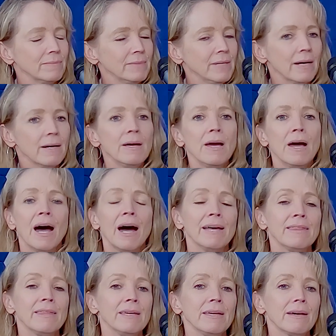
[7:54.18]
Yeah. I
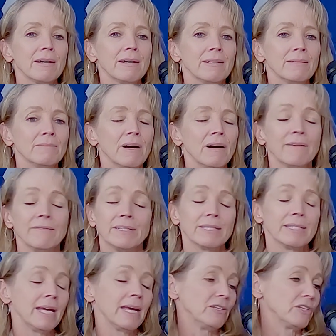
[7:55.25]
think
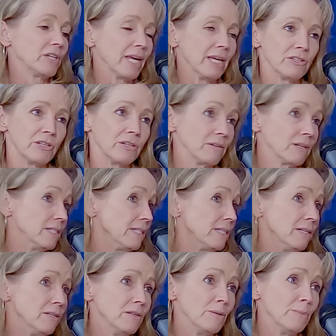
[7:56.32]
obviously education will
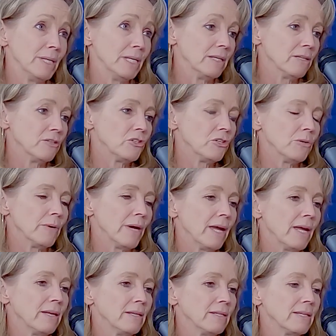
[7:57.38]
continue to be an issue,
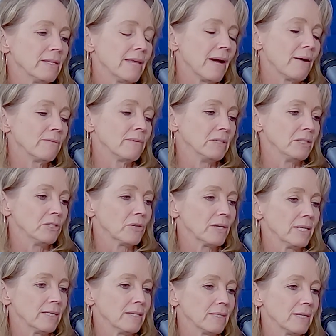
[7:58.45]
and that really
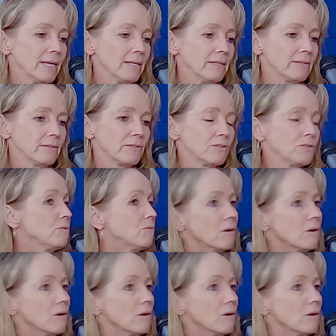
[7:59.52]
translates to